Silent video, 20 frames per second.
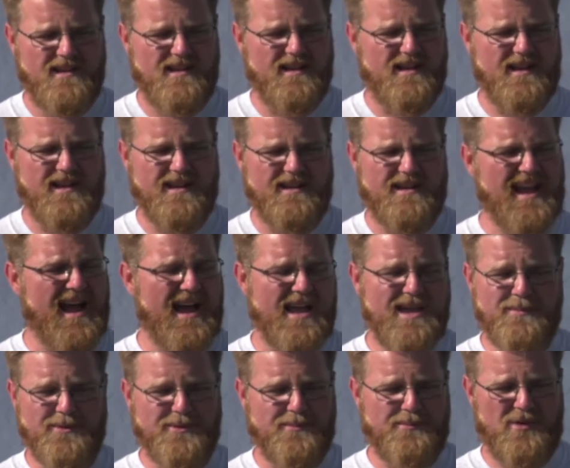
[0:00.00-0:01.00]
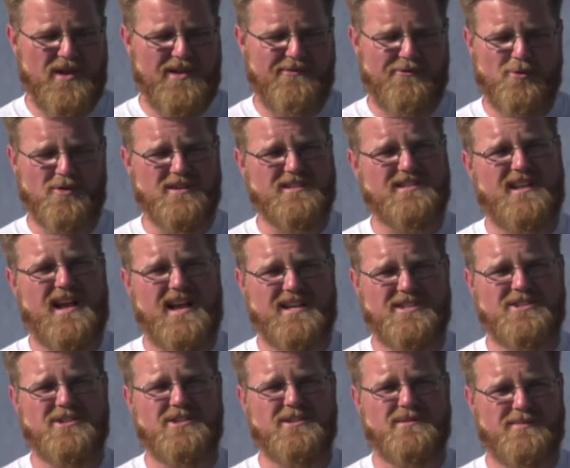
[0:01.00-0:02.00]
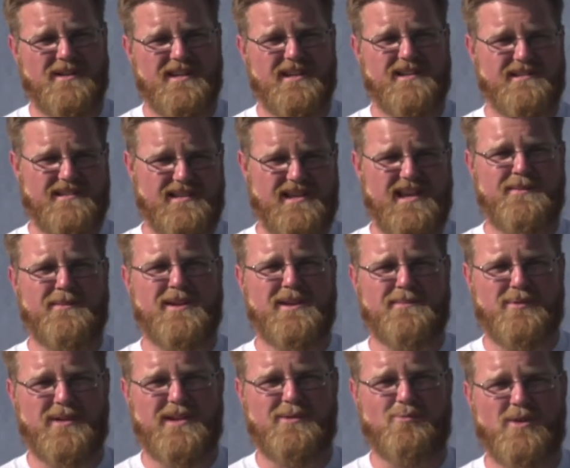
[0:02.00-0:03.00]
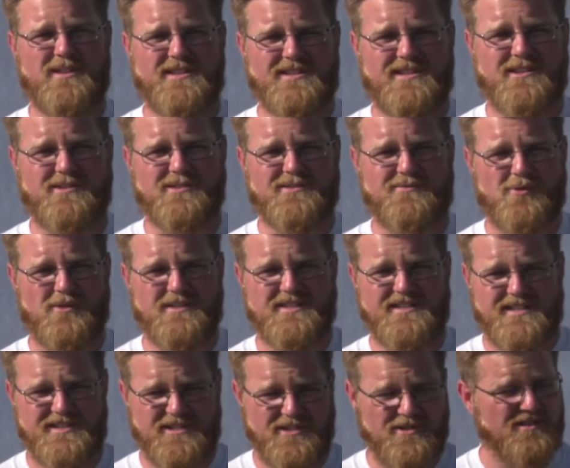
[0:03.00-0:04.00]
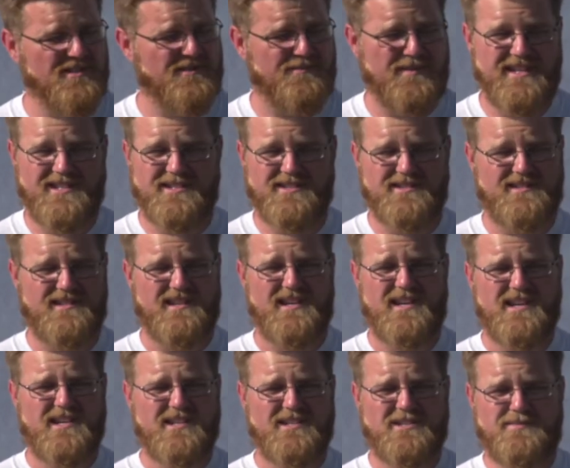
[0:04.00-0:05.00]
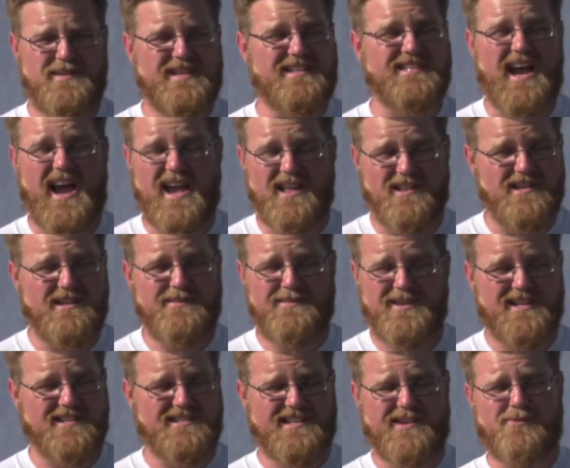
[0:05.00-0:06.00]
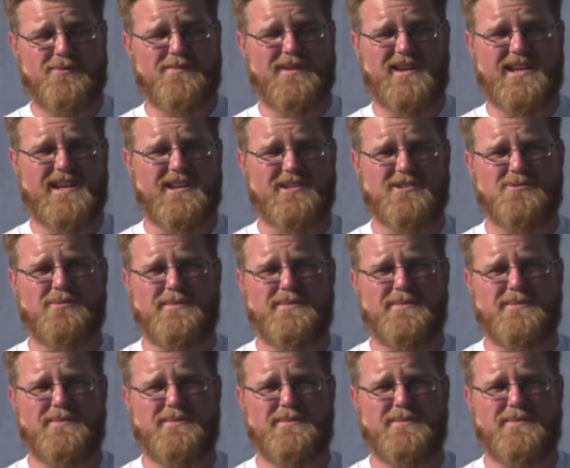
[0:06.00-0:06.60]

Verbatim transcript: uh, not able to play for us last year, but came in and played one singles for us this year, speaks speaks highly because everybody else